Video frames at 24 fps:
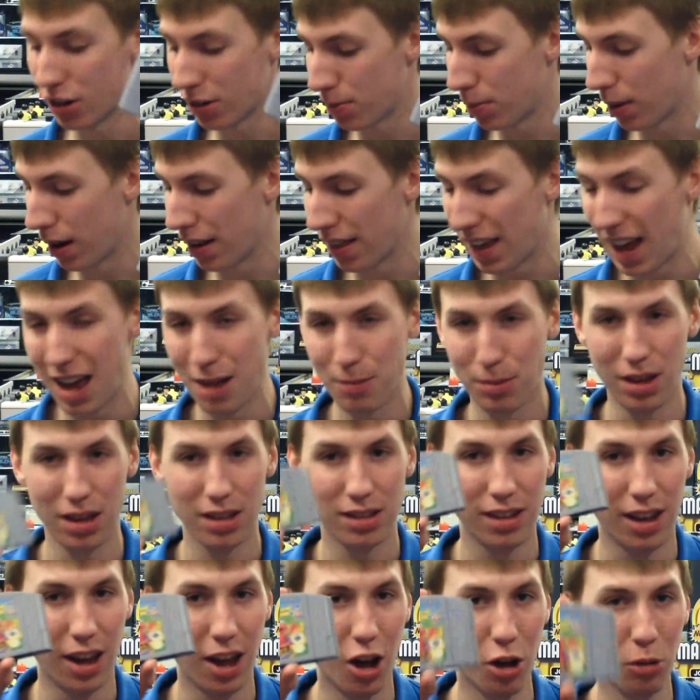just by that,
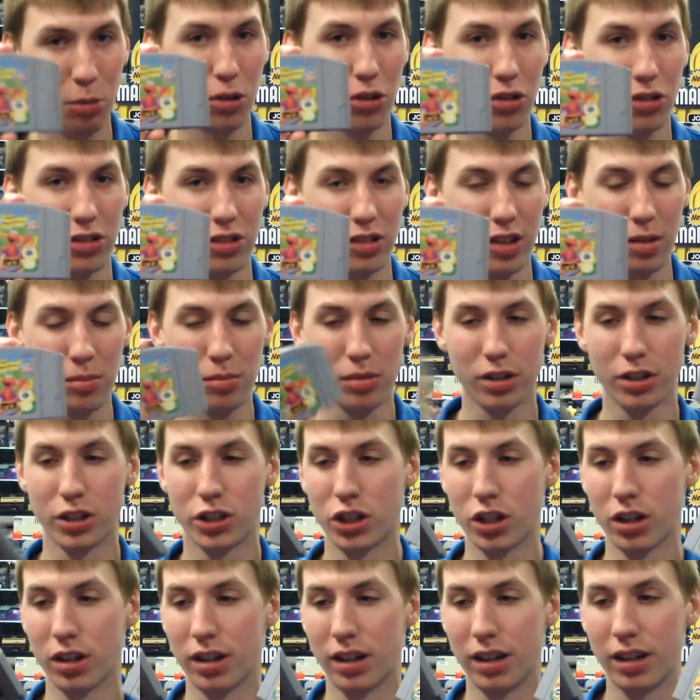because Elmo's Number
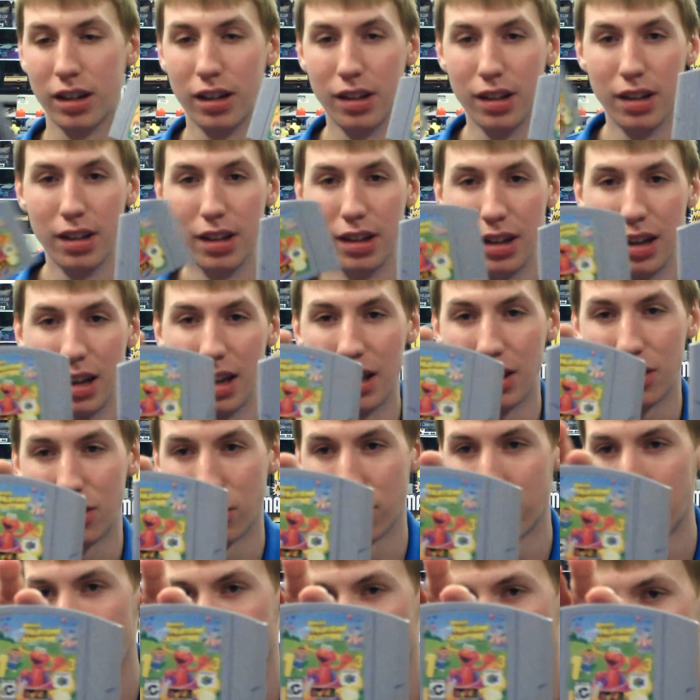Journey is
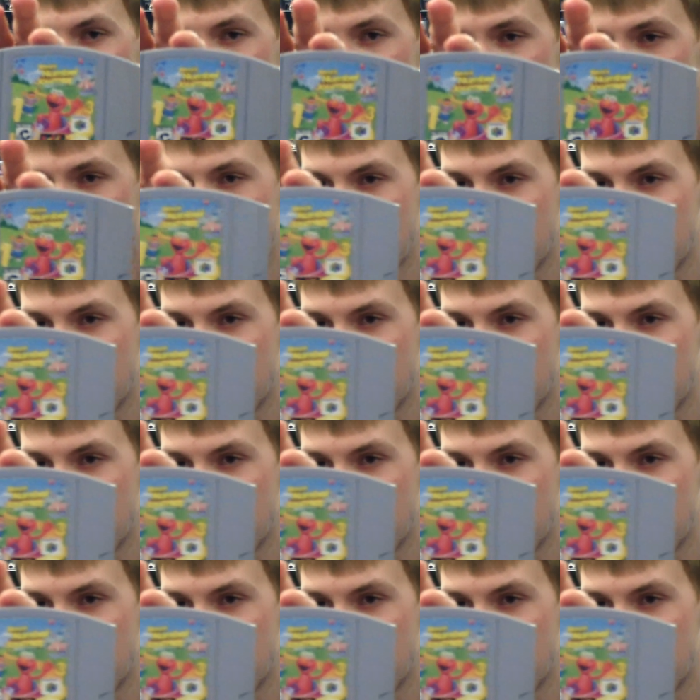right